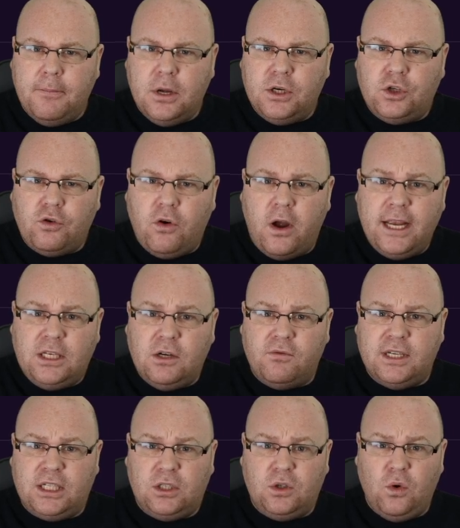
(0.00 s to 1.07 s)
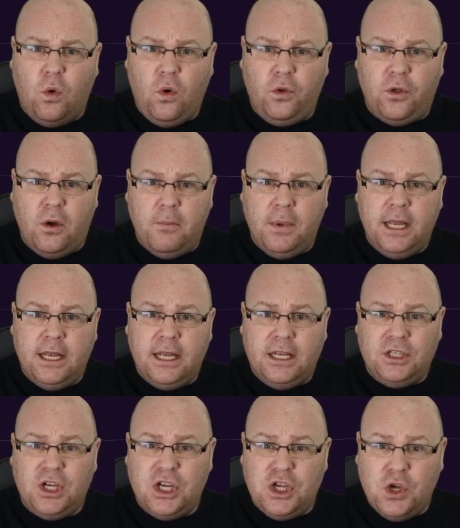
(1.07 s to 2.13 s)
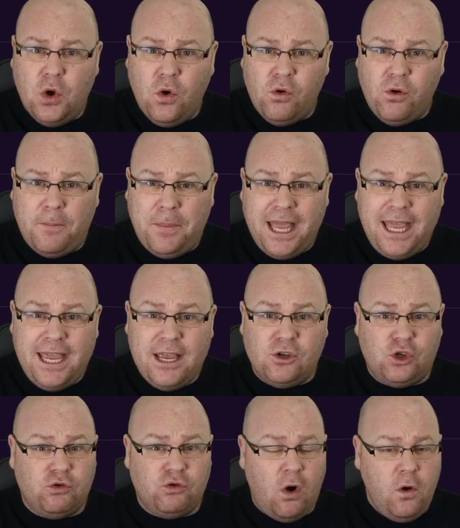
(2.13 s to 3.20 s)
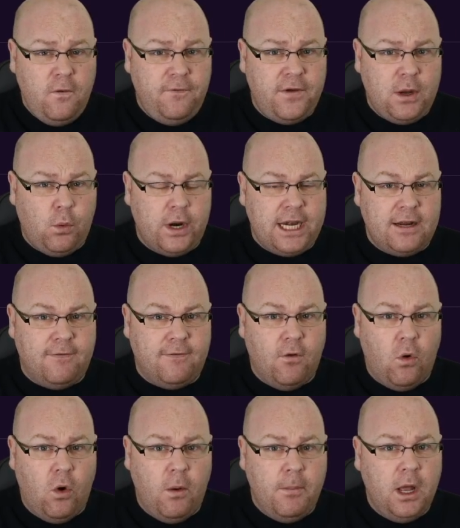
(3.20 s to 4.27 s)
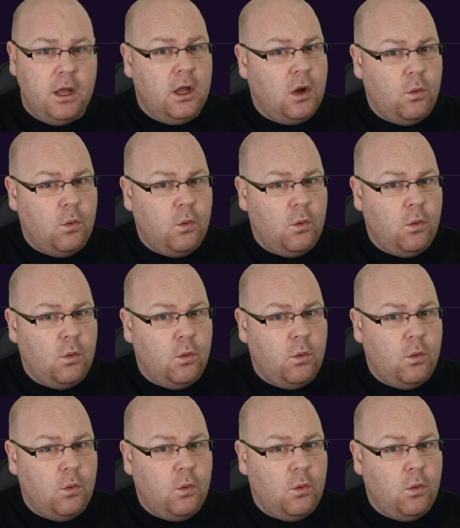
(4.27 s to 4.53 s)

but trying to restore them to European trophy winning form,